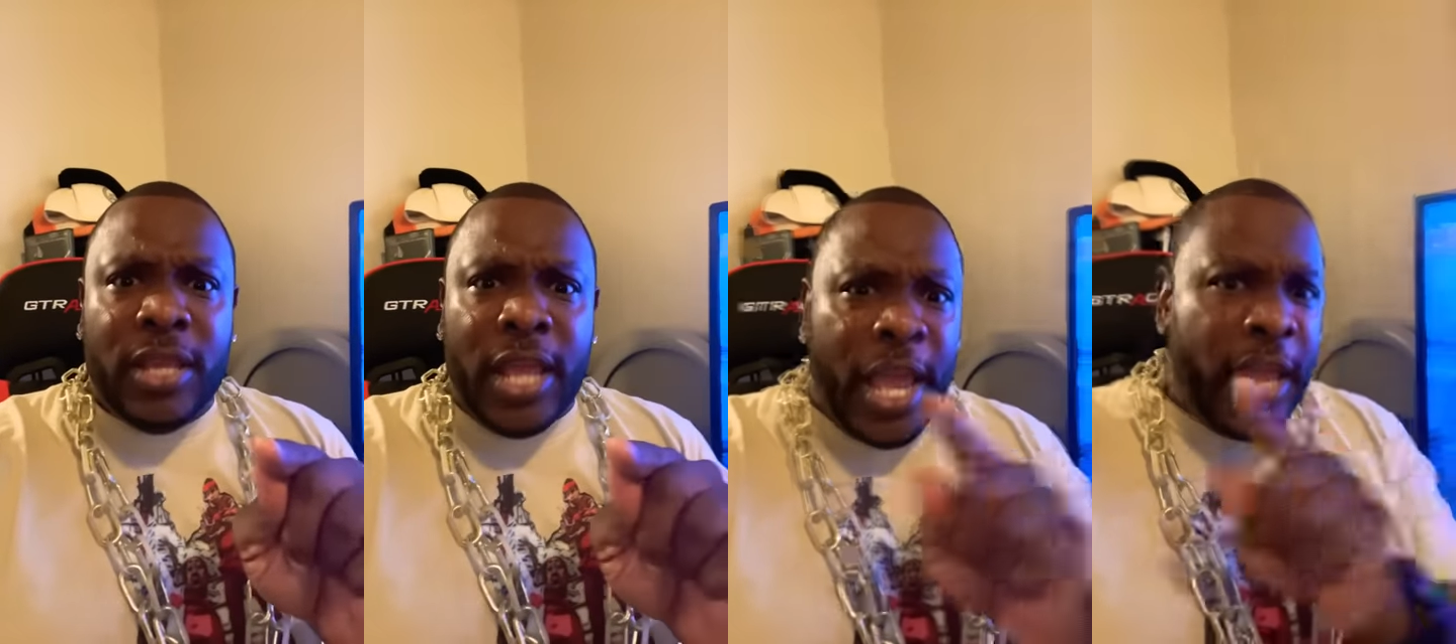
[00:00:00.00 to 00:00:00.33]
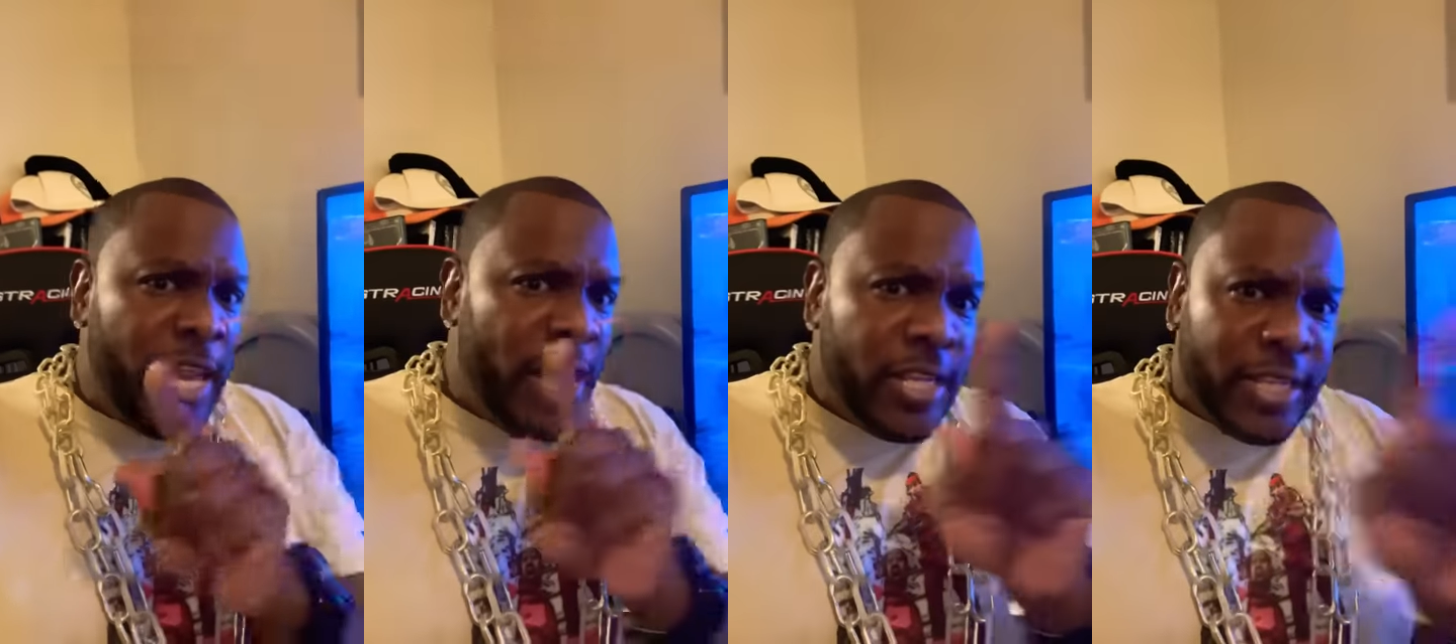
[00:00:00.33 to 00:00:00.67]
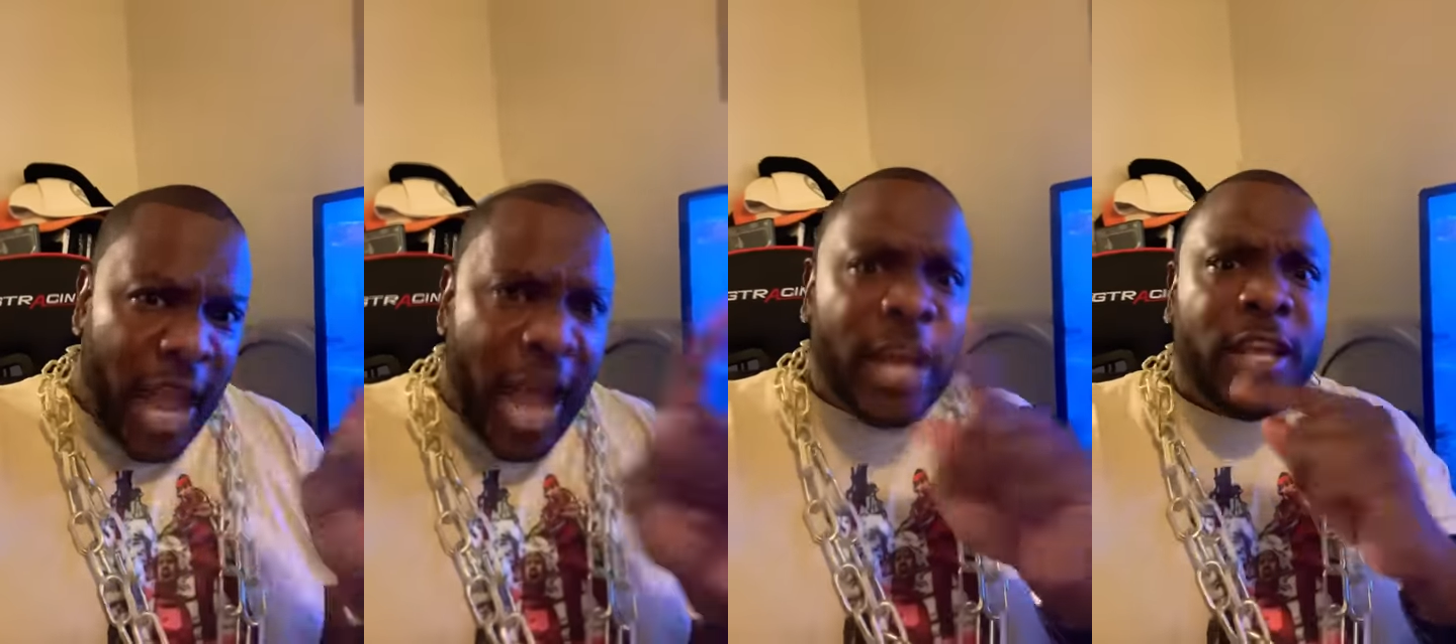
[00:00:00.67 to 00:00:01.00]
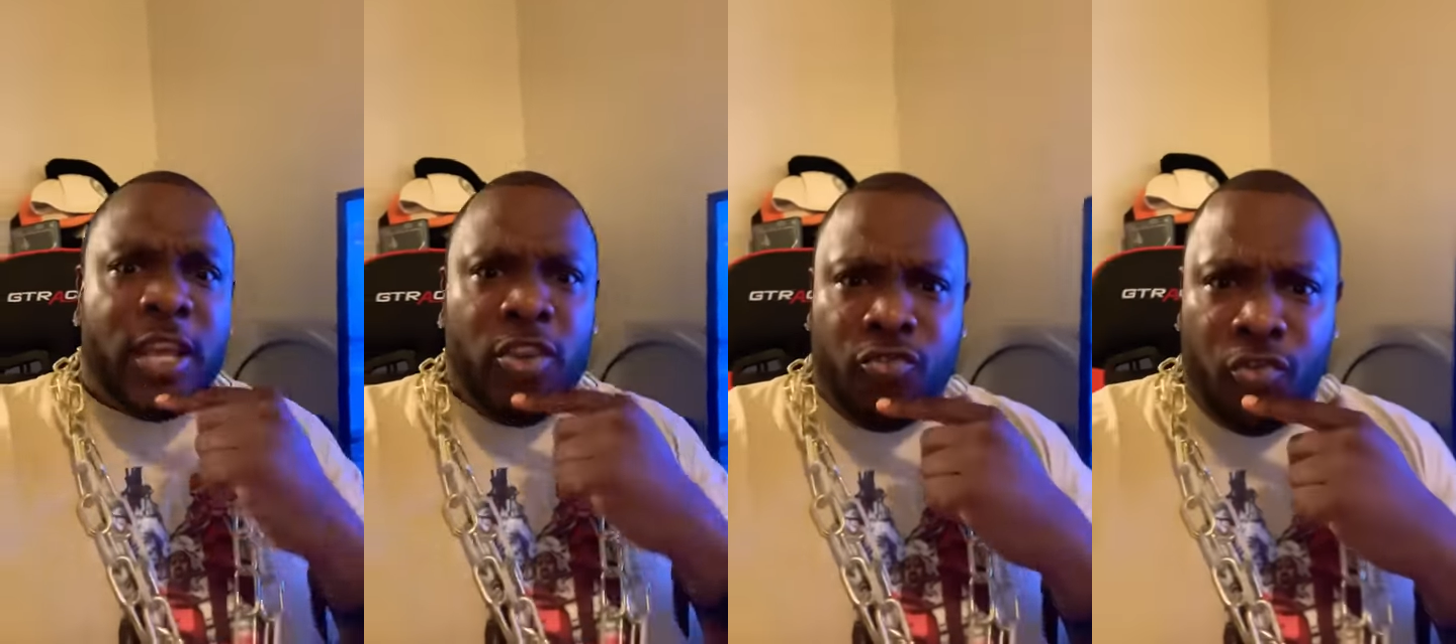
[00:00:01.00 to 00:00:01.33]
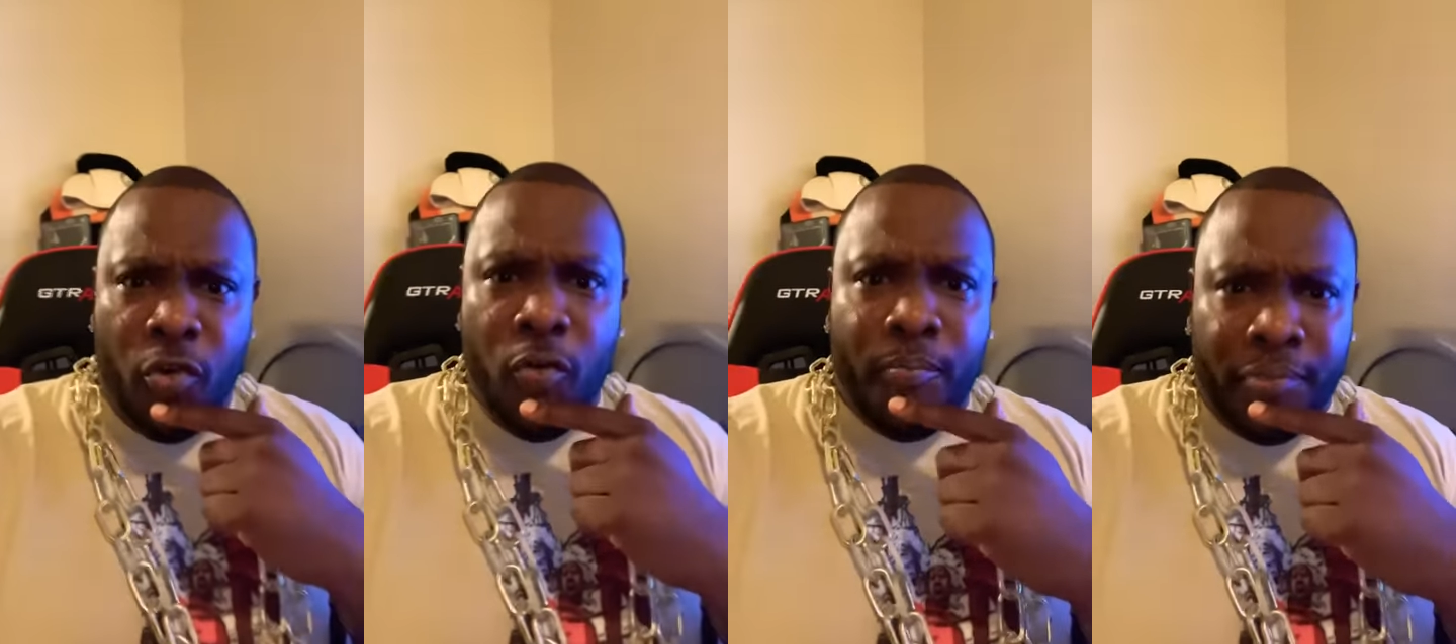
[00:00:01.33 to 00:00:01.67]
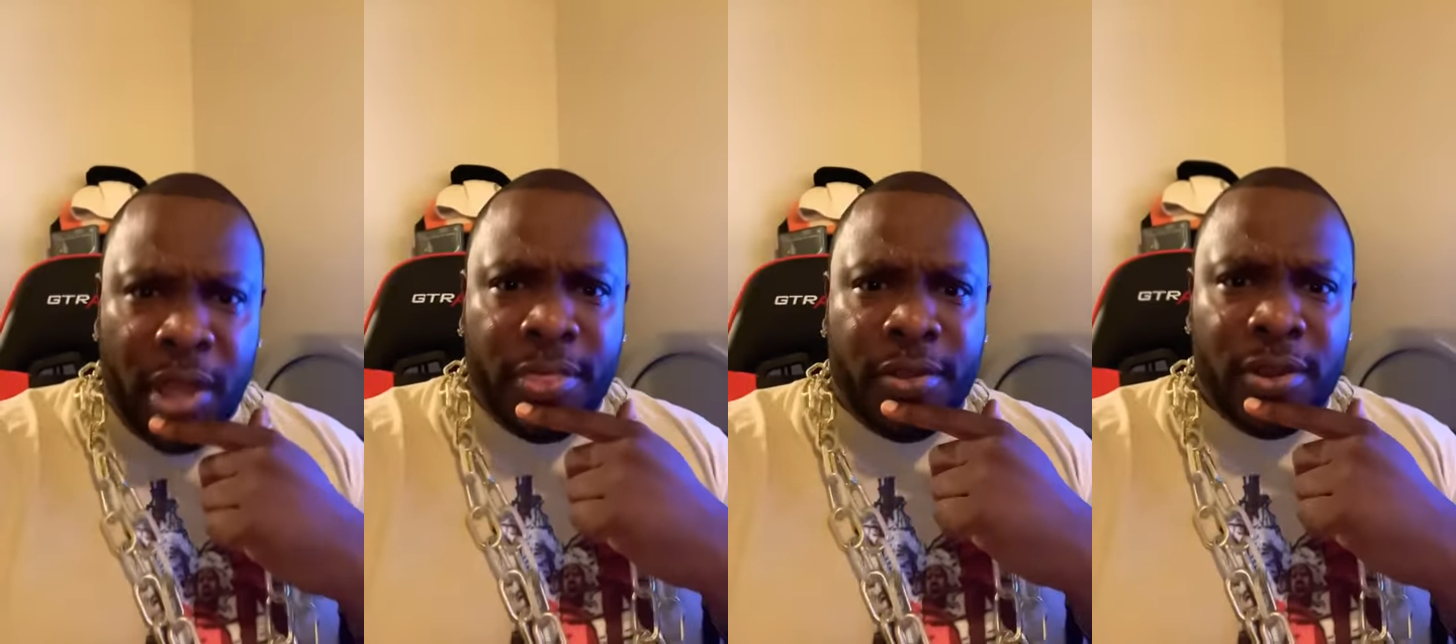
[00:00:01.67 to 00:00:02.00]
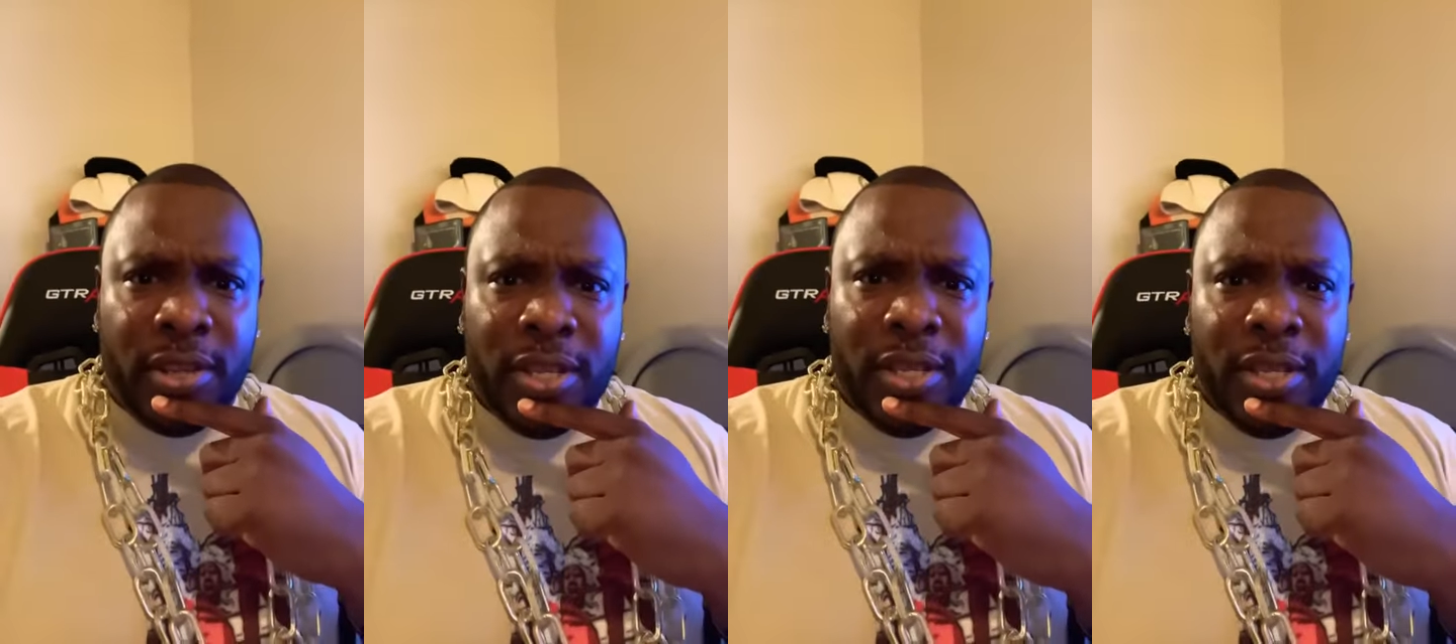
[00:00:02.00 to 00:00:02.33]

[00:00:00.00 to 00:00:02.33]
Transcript: and his out of control brother.